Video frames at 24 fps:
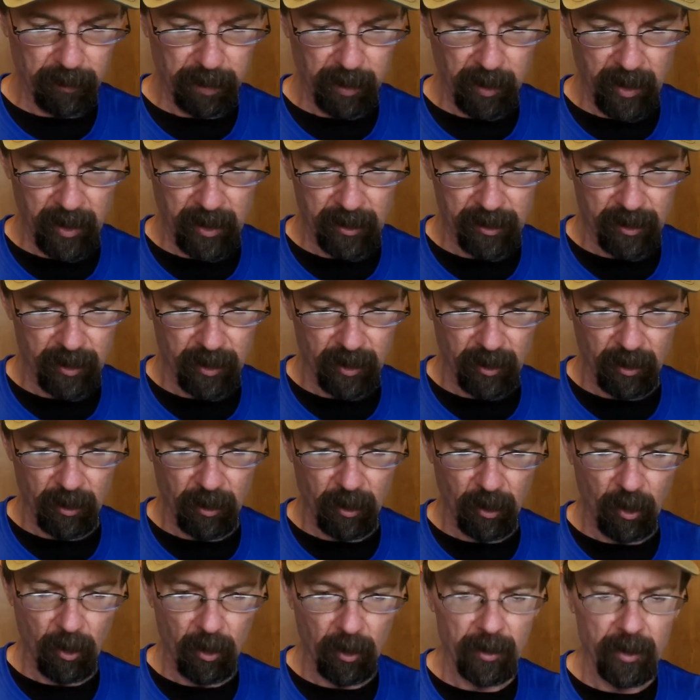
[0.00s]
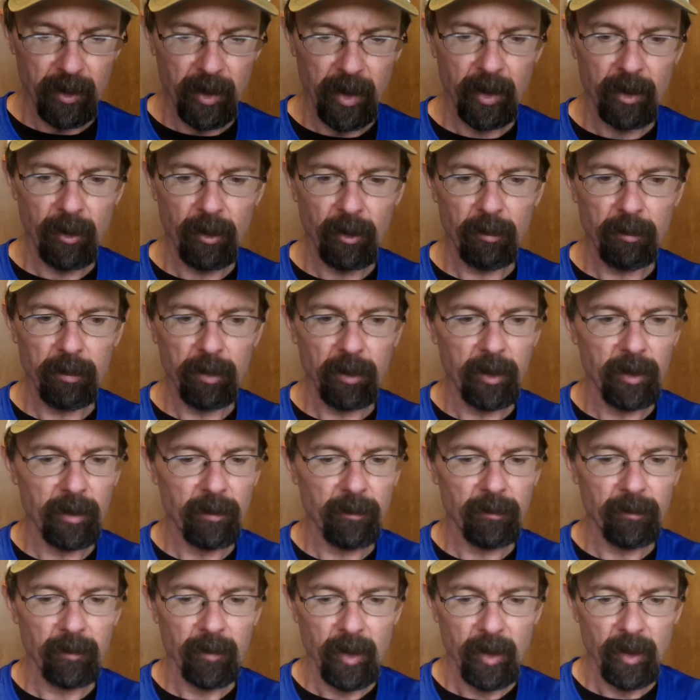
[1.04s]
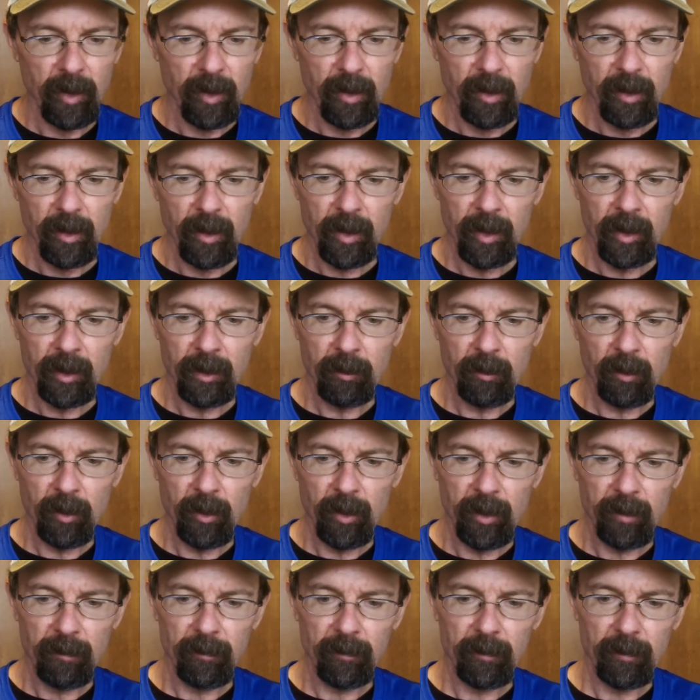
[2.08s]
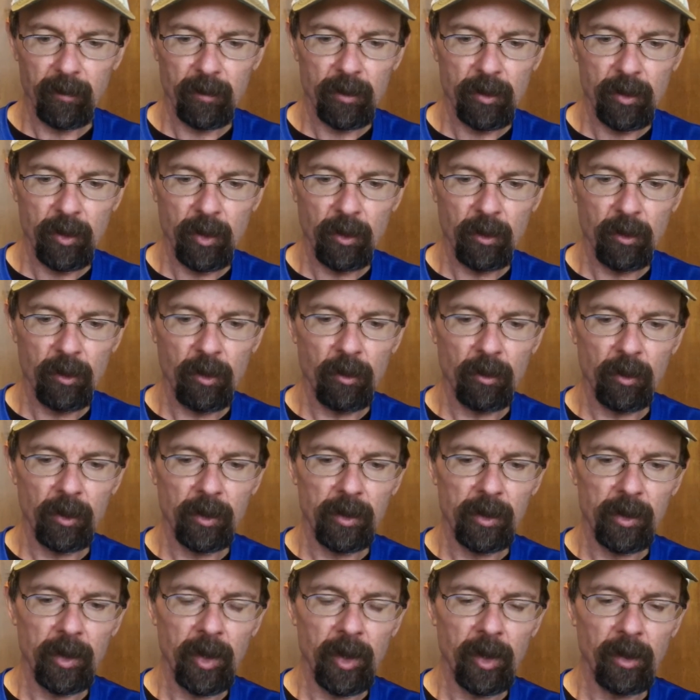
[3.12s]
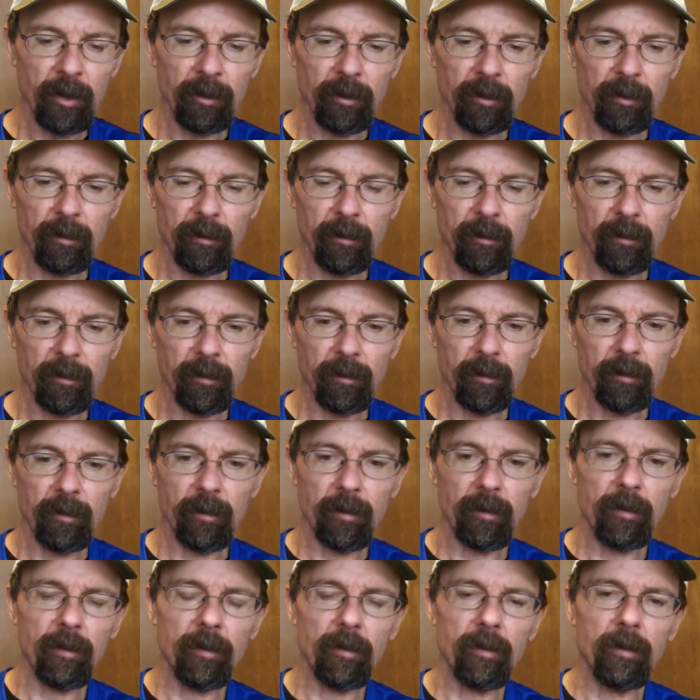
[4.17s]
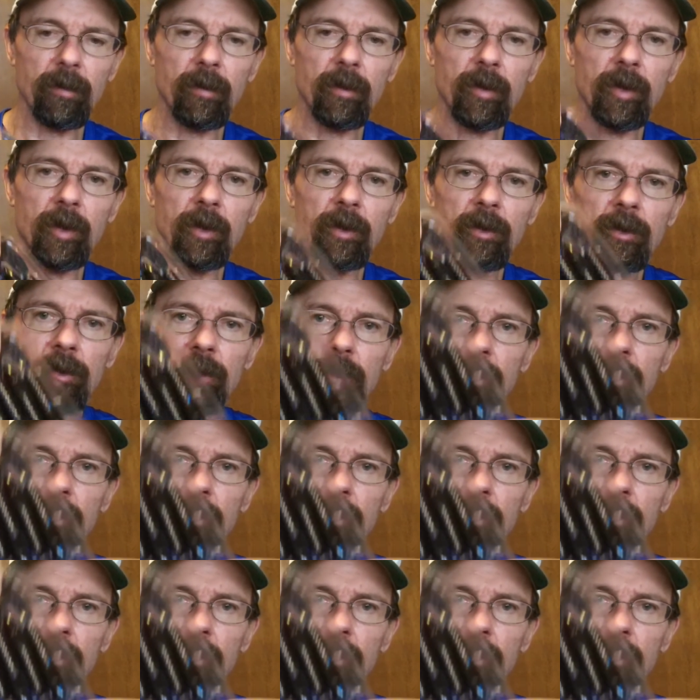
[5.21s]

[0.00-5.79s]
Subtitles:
plastic card now, but anyway, try to hold it together. It's